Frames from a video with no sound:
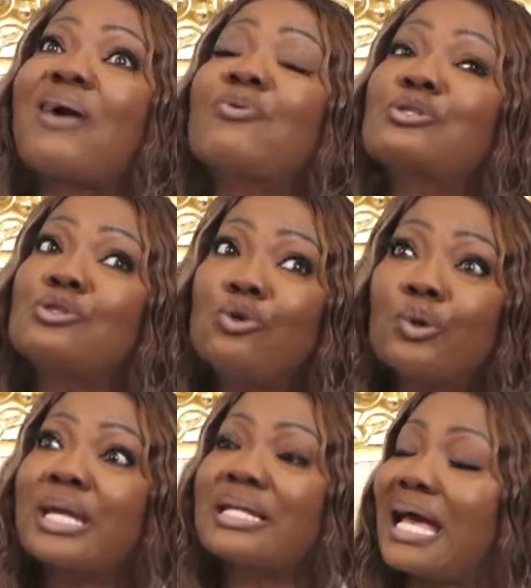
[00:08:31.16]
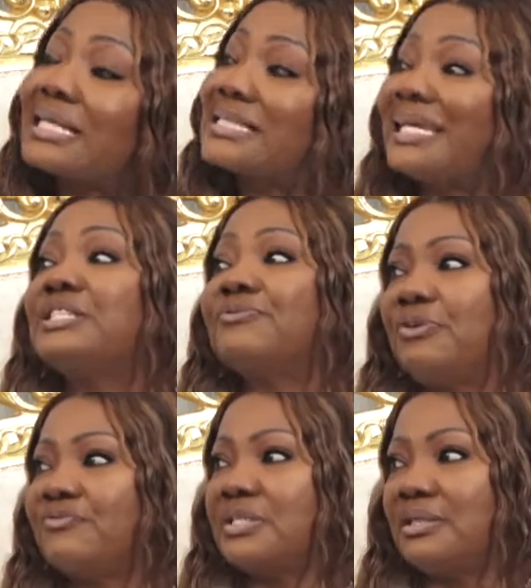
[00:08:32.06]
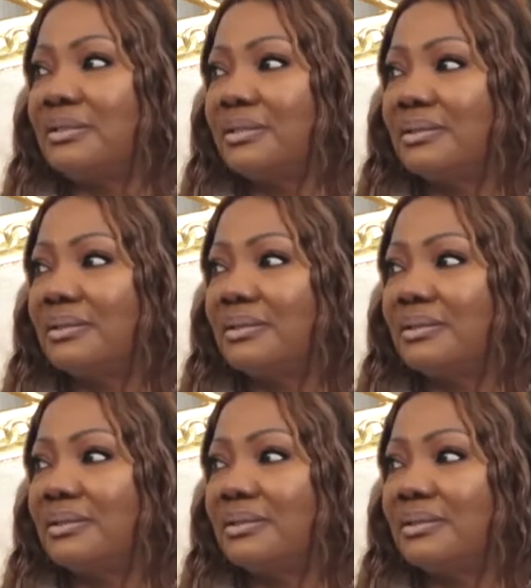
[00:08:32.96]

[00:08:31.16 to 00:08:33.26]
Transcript: I was looking at age 50.